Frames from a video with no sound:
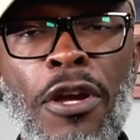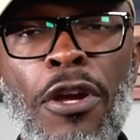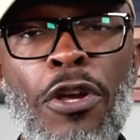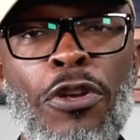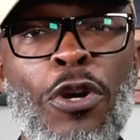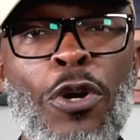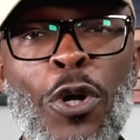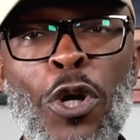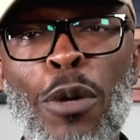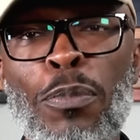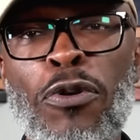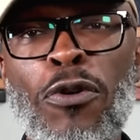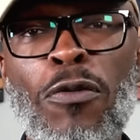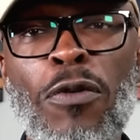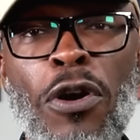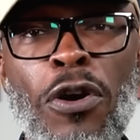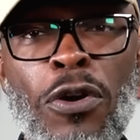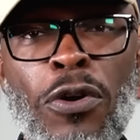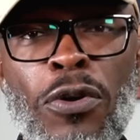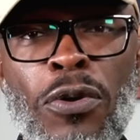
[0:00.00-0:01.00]
You're on
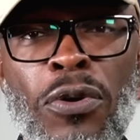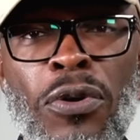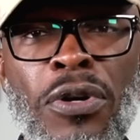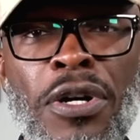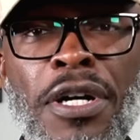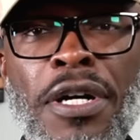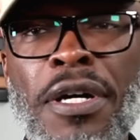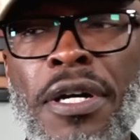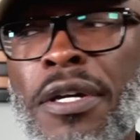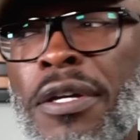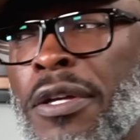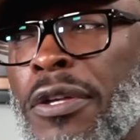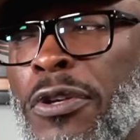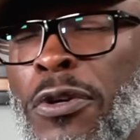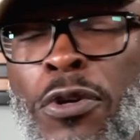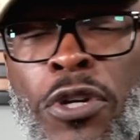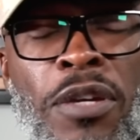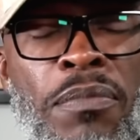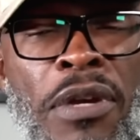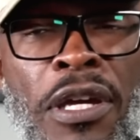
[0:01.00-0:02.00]
parole. You
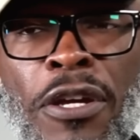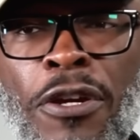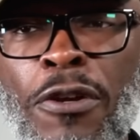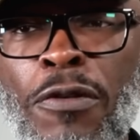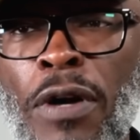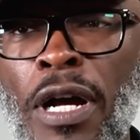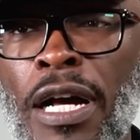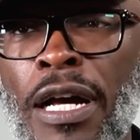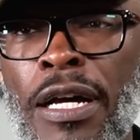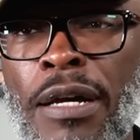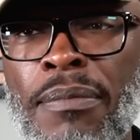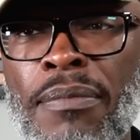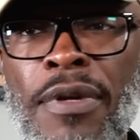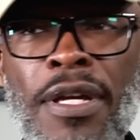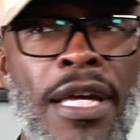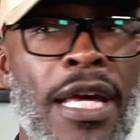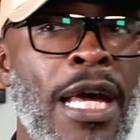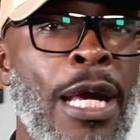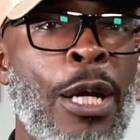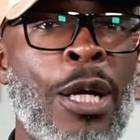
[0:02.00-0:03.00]
committing crime.
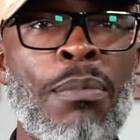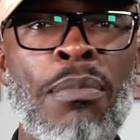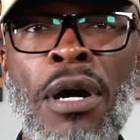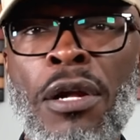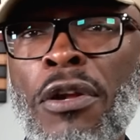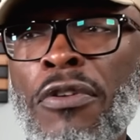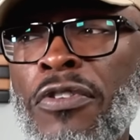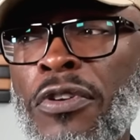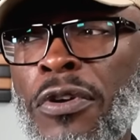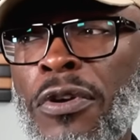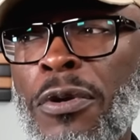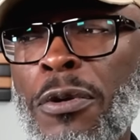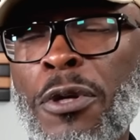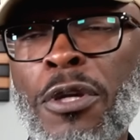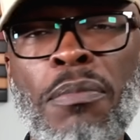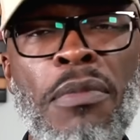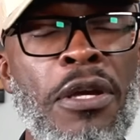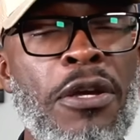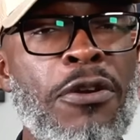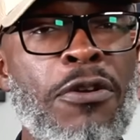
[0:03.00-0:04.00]
Ankle monitor,
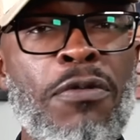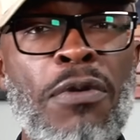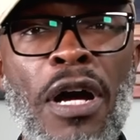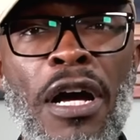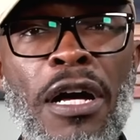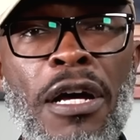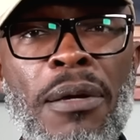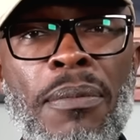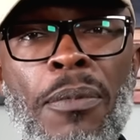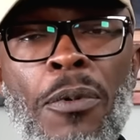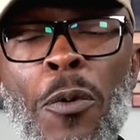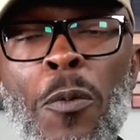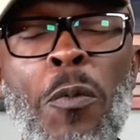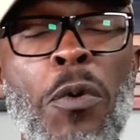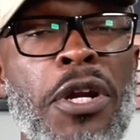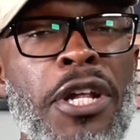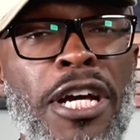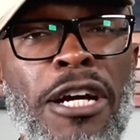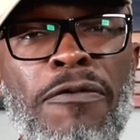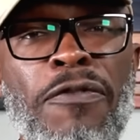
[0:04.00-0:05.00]
committing crime.
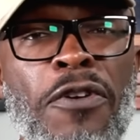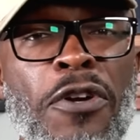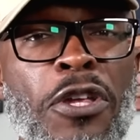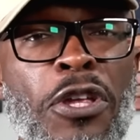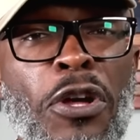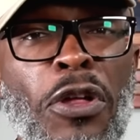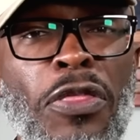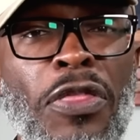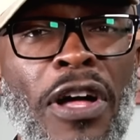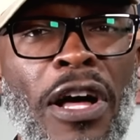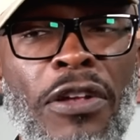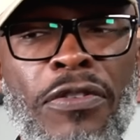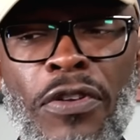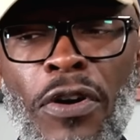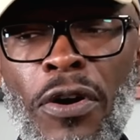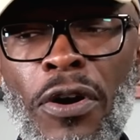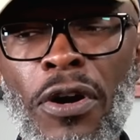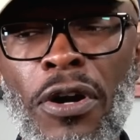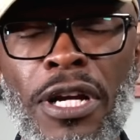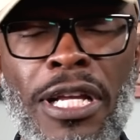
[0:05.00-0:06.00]
Whatever your thoughts
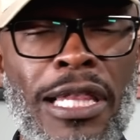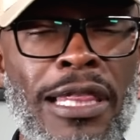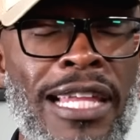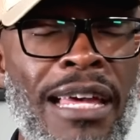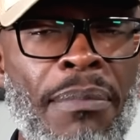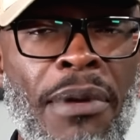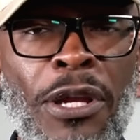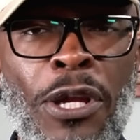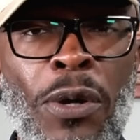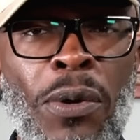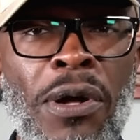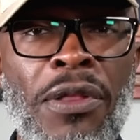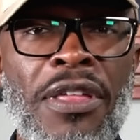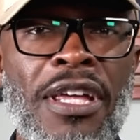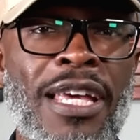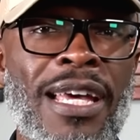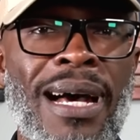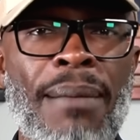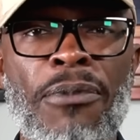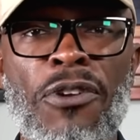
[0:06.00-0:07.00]
are, let me know in the
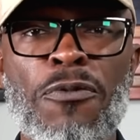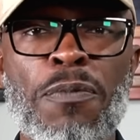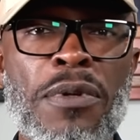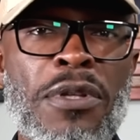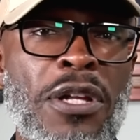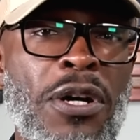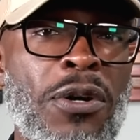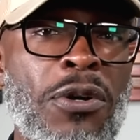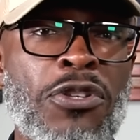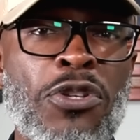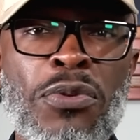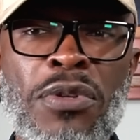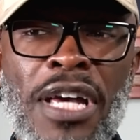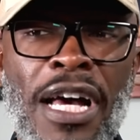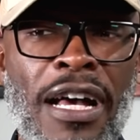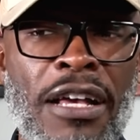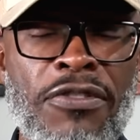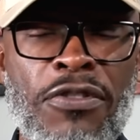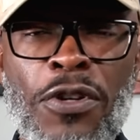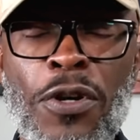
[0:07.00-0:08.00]
comments below. You
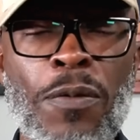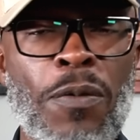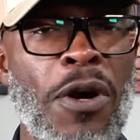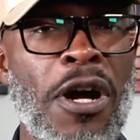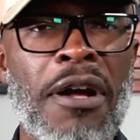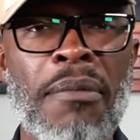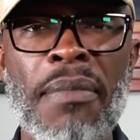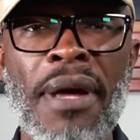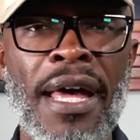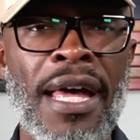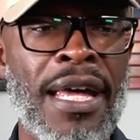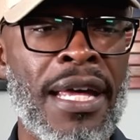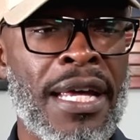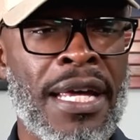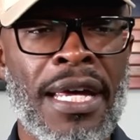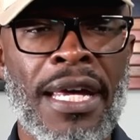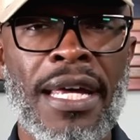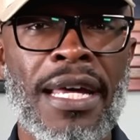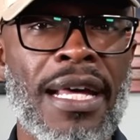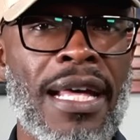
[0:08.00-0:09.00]
guys know where I'm at.
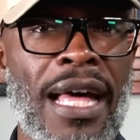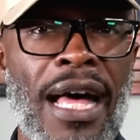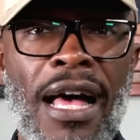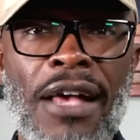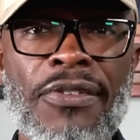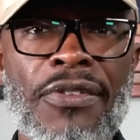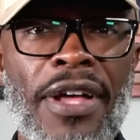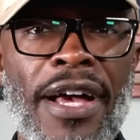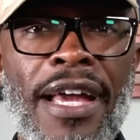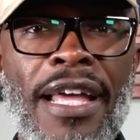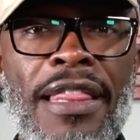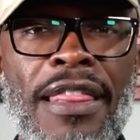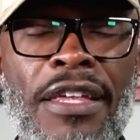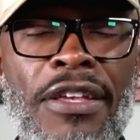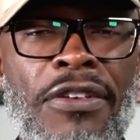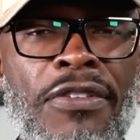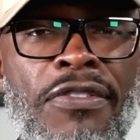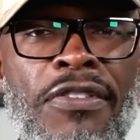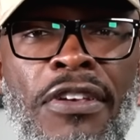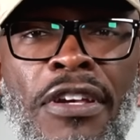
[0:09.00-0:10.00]
Guys like
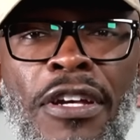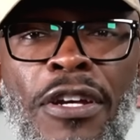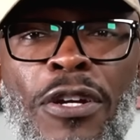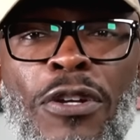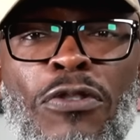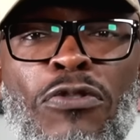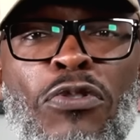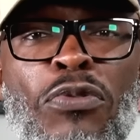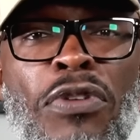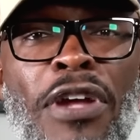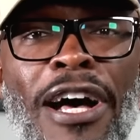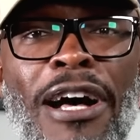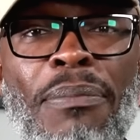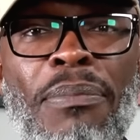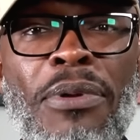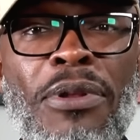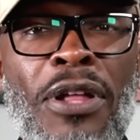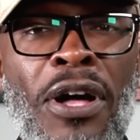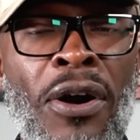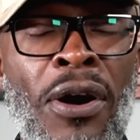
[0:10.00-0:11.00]
this, do not
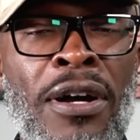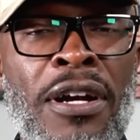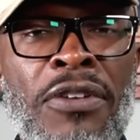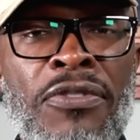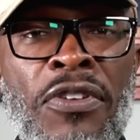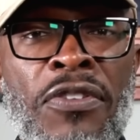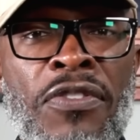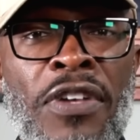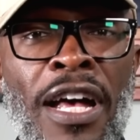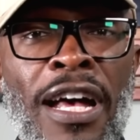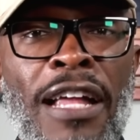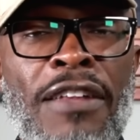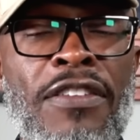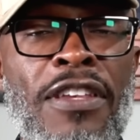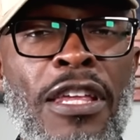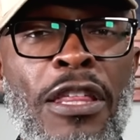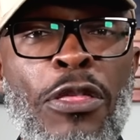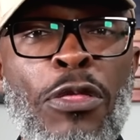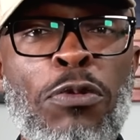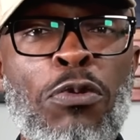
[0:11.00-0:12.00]
belong in
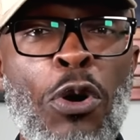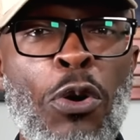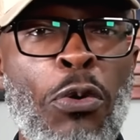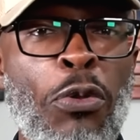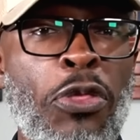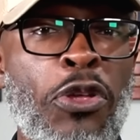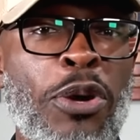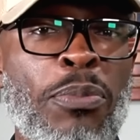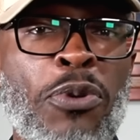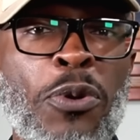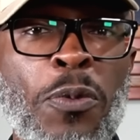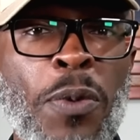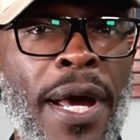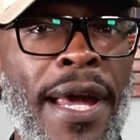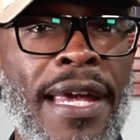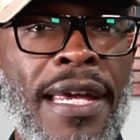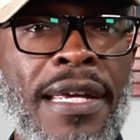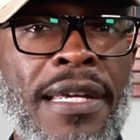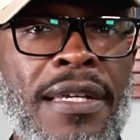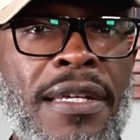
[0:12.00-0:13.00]
society. Throw them
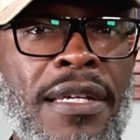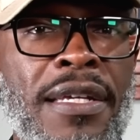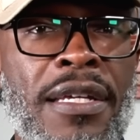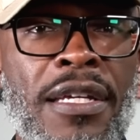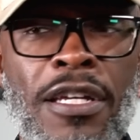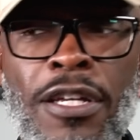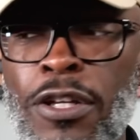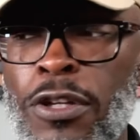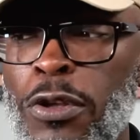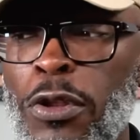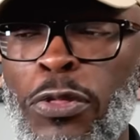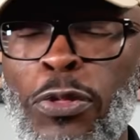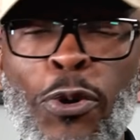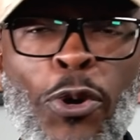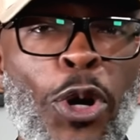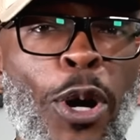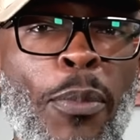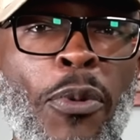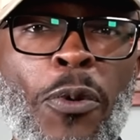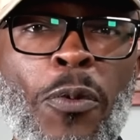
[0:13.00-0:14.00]
away.
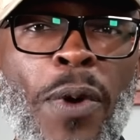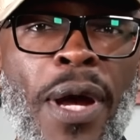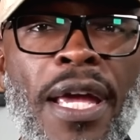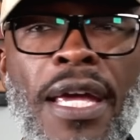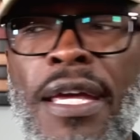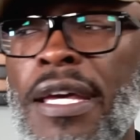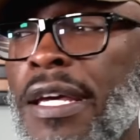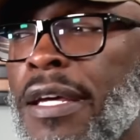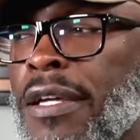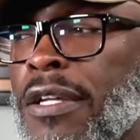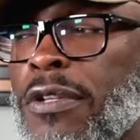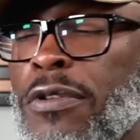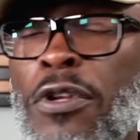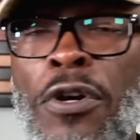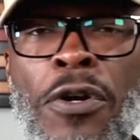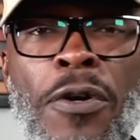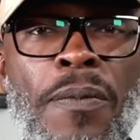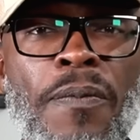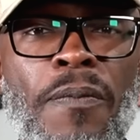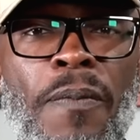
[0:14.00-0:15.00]
Throw them away.
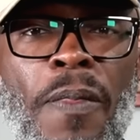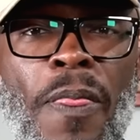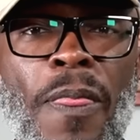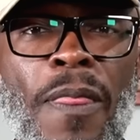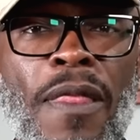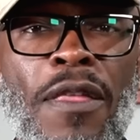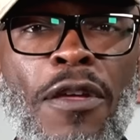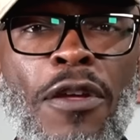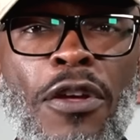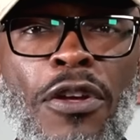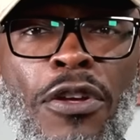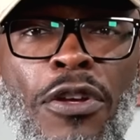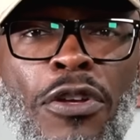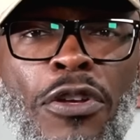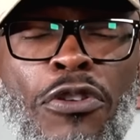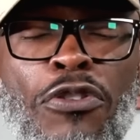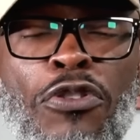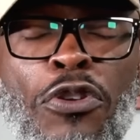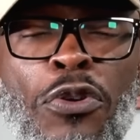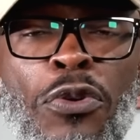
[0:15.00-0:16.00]
Look,
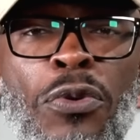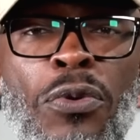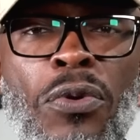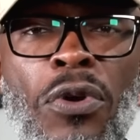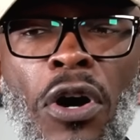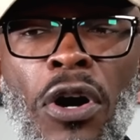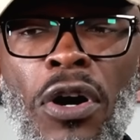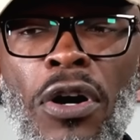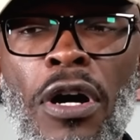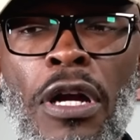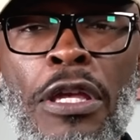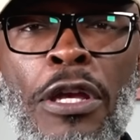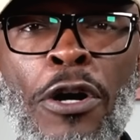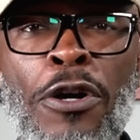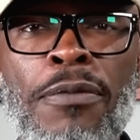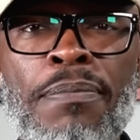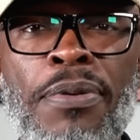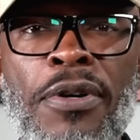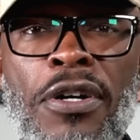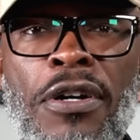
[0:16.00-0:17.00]
you are a
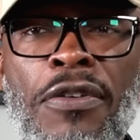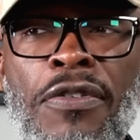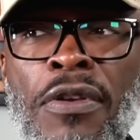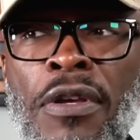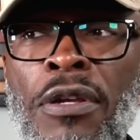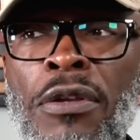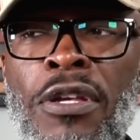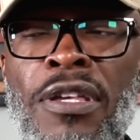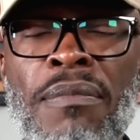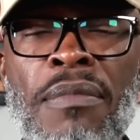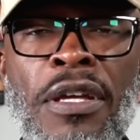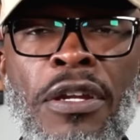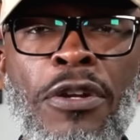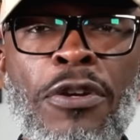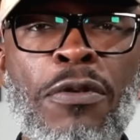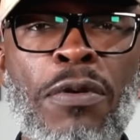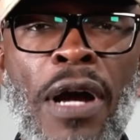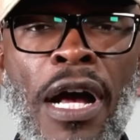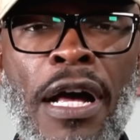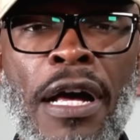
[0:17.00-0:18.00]
young person, you committed
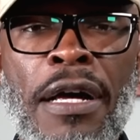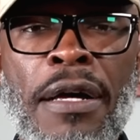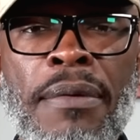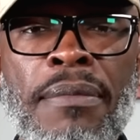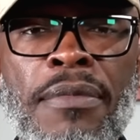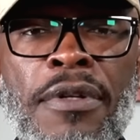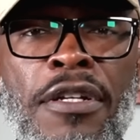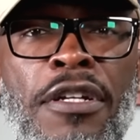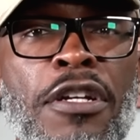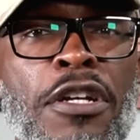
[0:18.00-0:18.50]
crime.